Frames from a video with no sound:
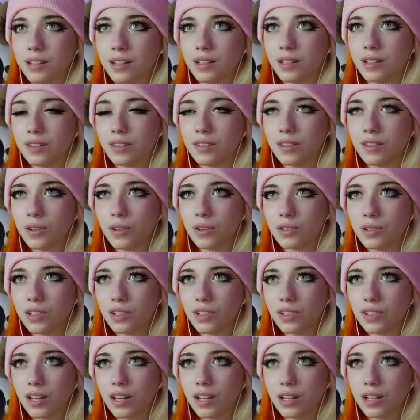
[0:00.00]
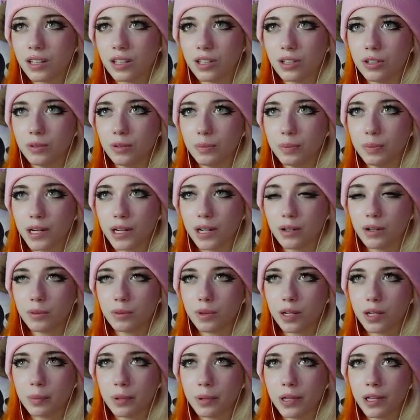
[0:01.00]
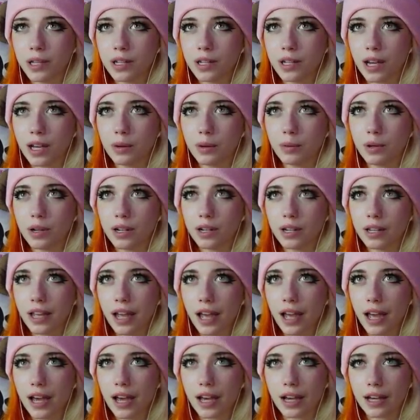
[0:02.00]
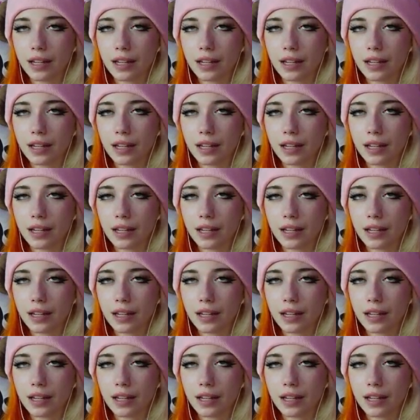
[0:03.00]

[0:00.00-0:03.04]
Oh, she's kinda cute, but I don't want a pig. I want a cat.